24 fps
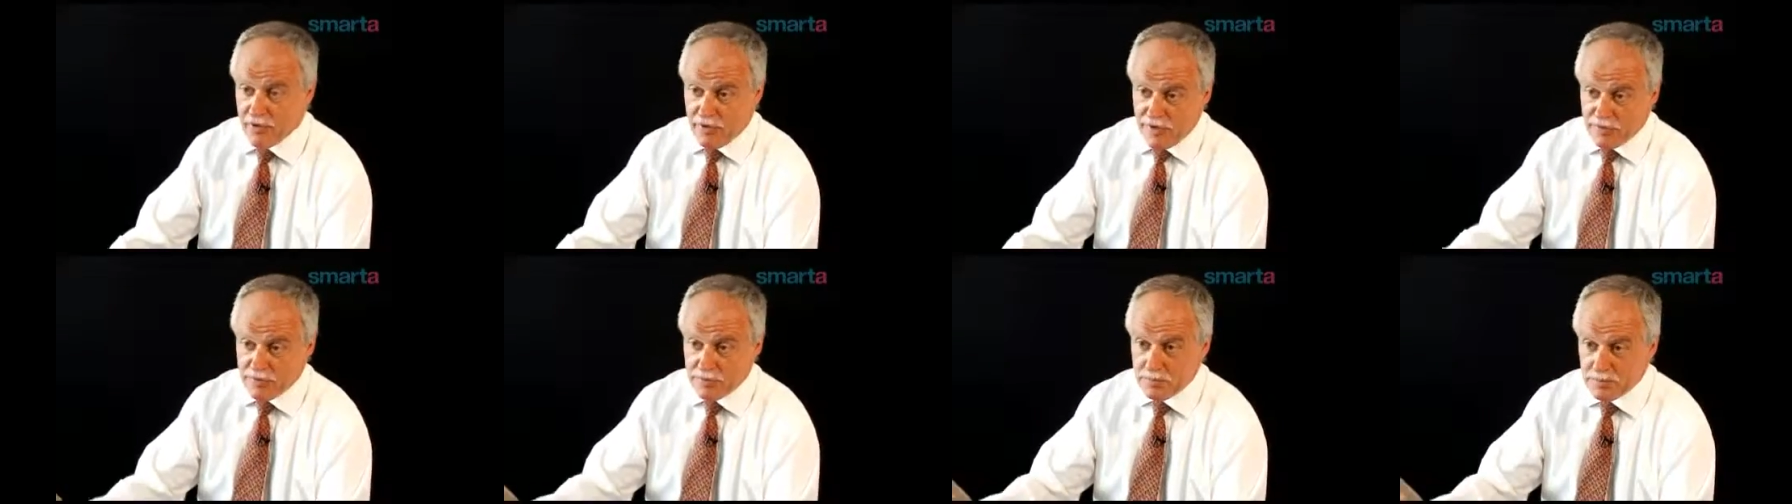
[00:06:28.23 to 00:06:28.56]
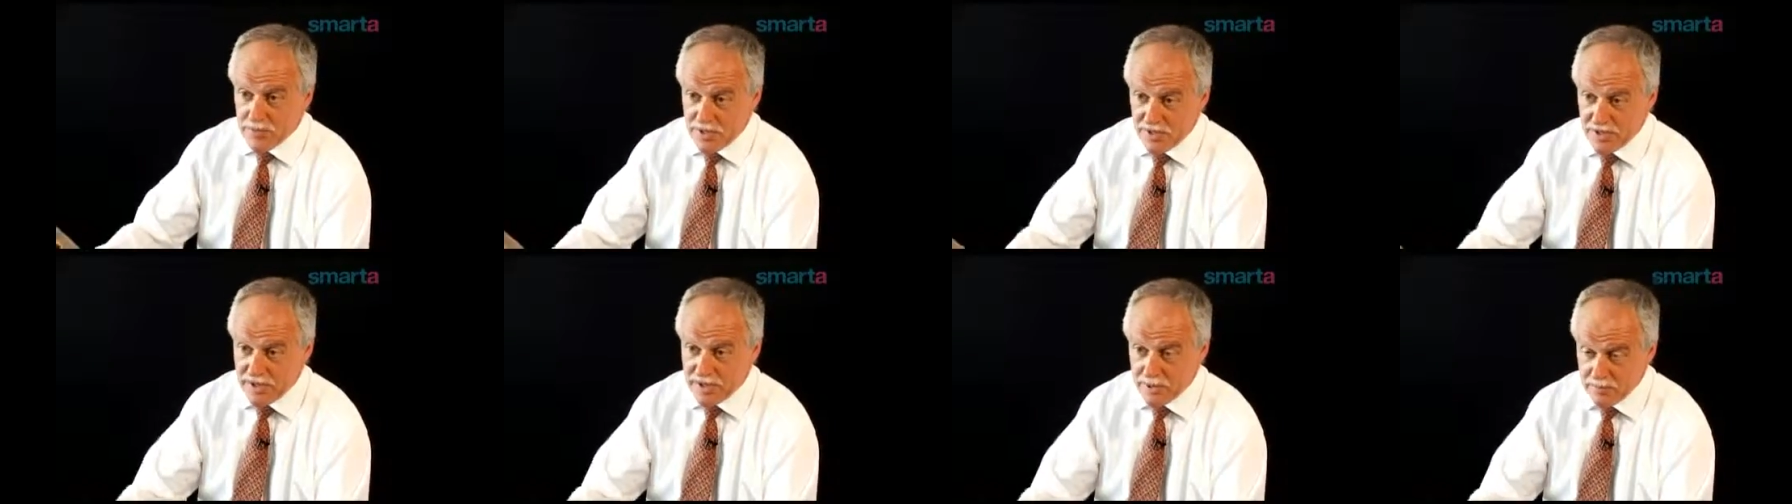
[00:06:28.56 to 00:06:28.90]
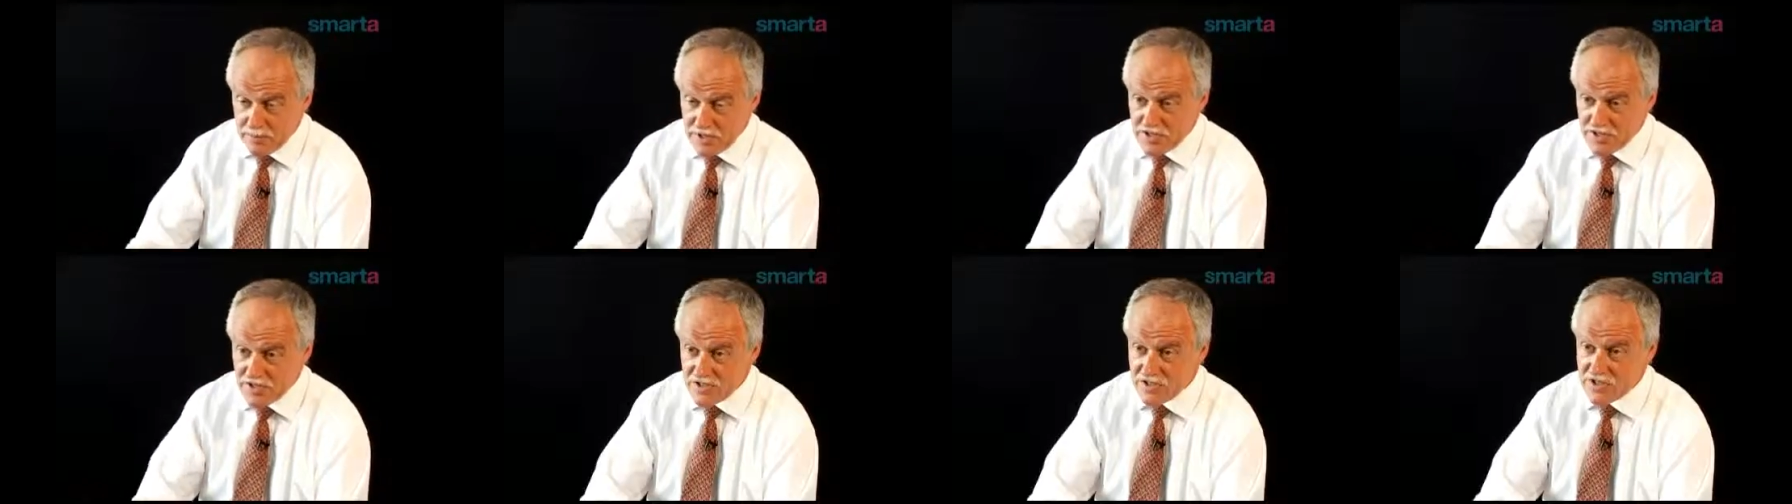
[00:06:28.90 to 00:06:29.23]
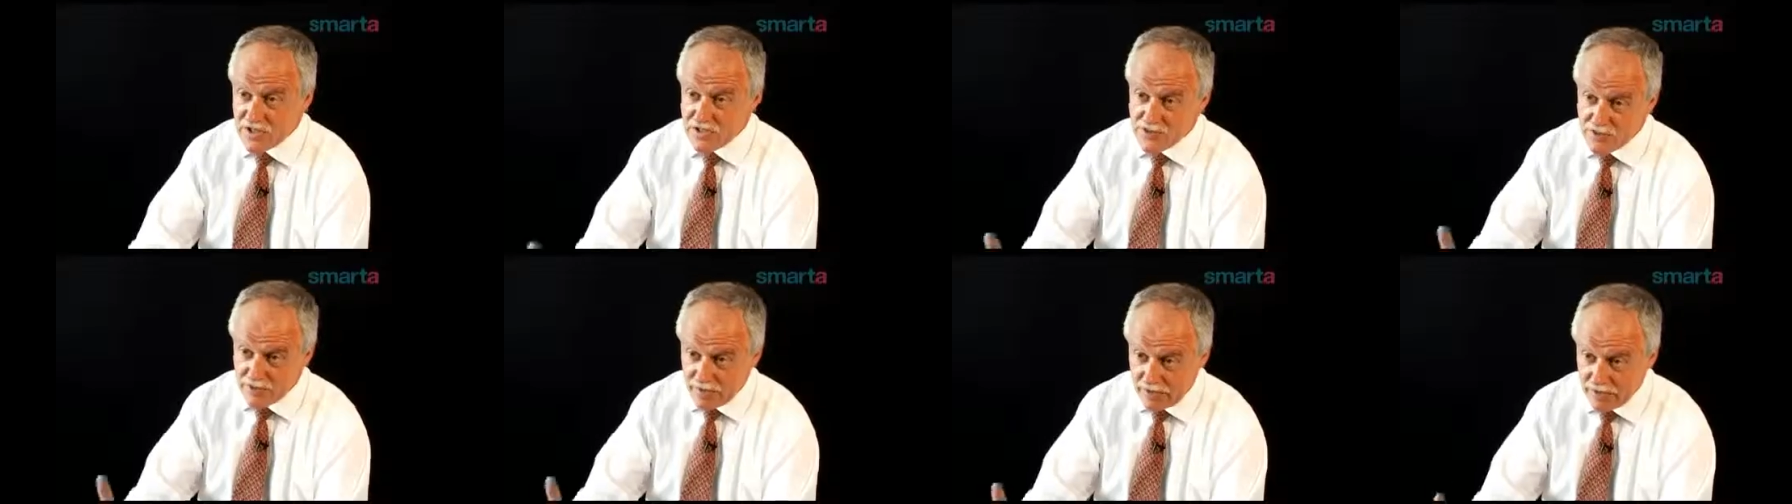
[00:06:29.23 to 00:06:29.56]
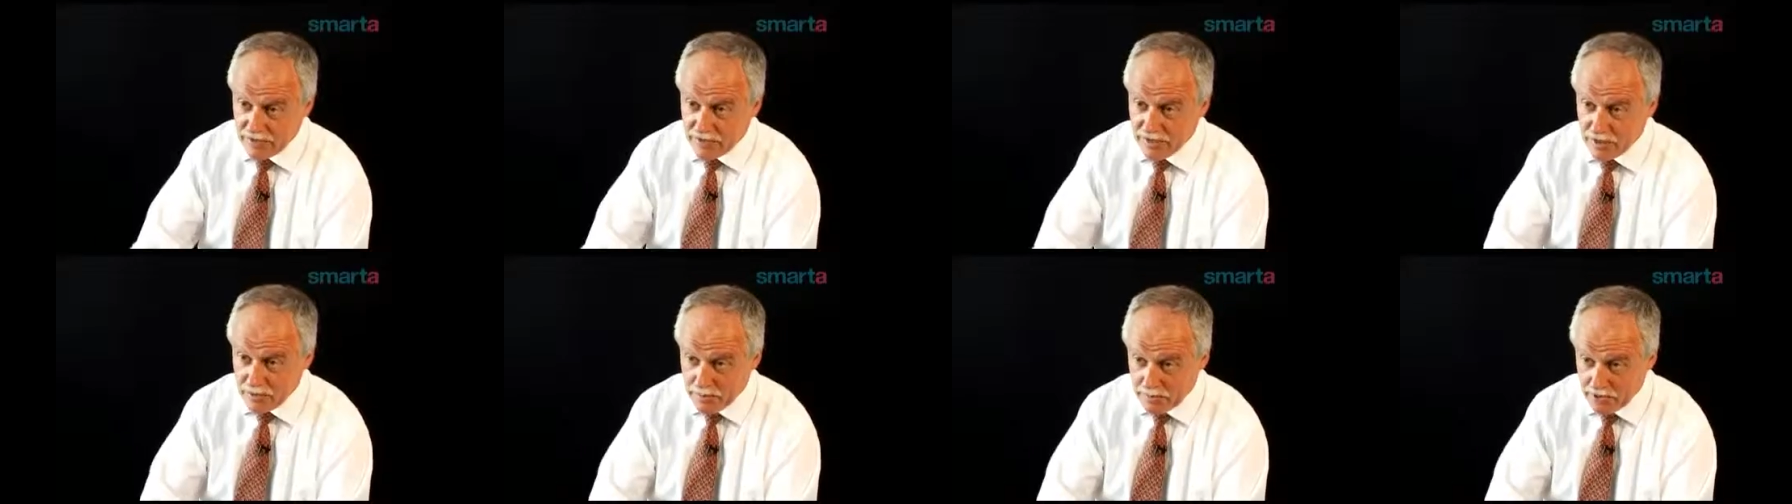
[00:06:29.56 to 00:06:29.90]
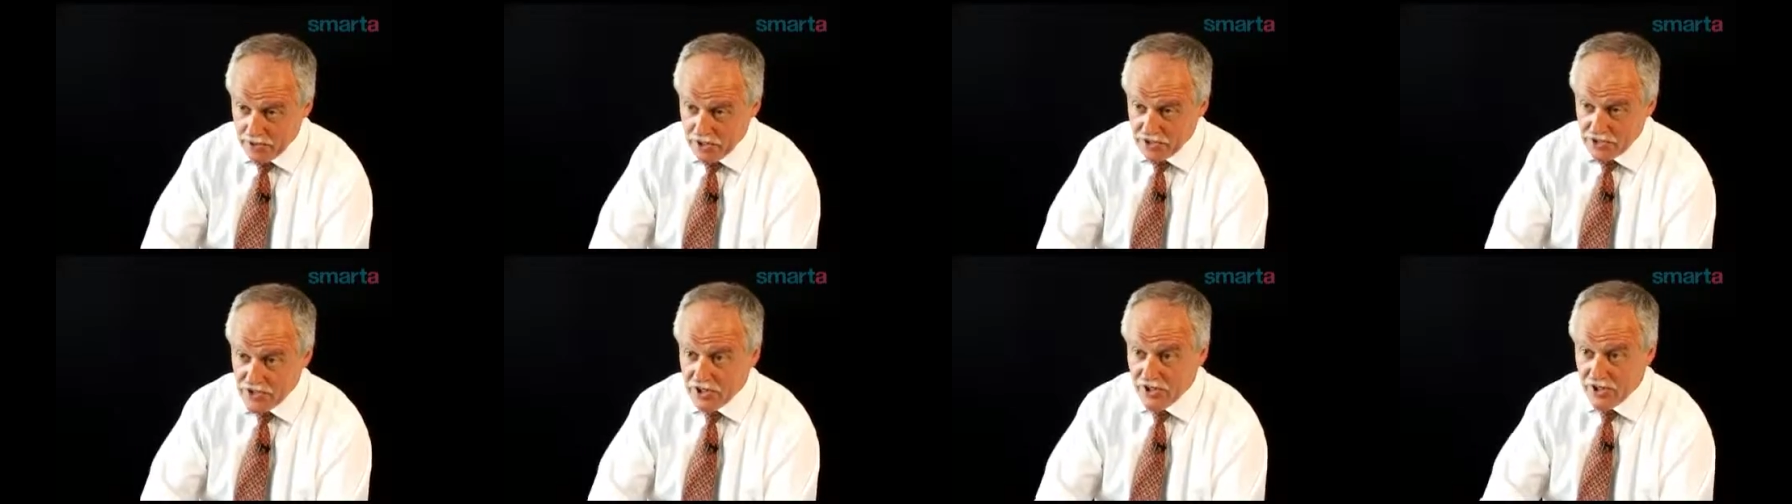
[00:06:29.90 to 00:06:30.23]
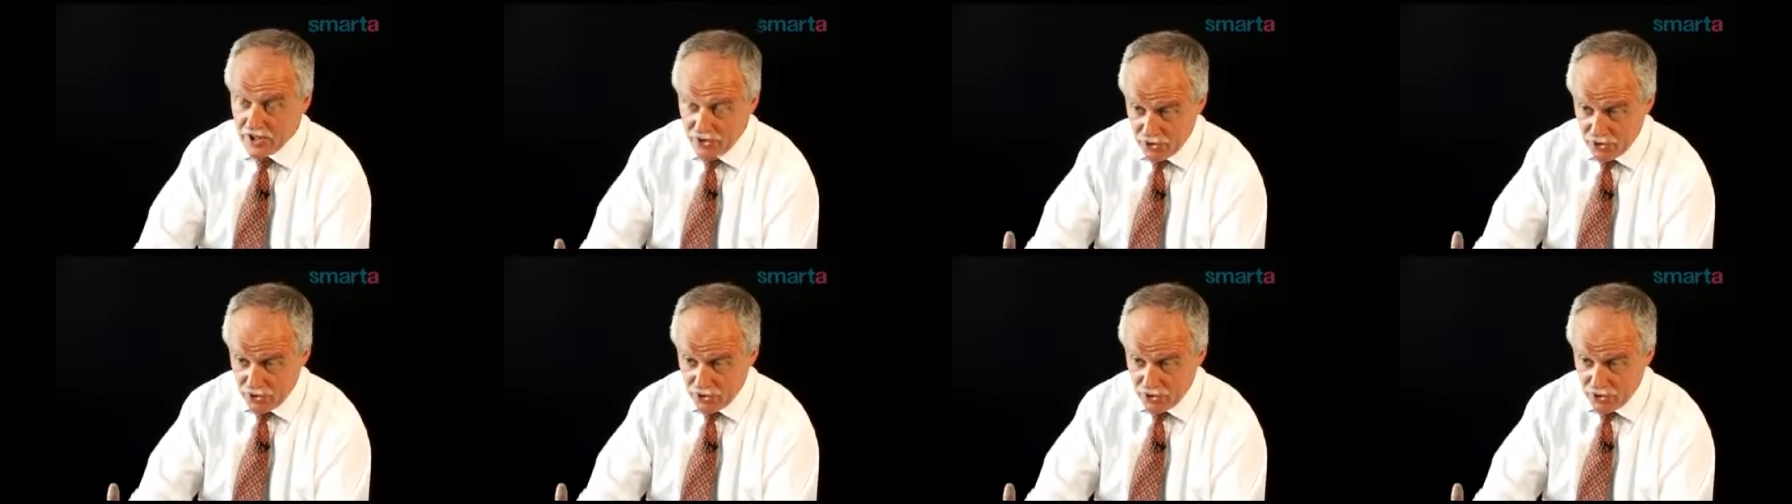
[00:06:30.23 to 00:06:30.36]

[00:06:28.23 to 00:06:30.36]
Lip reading: had a business that's failed in the past,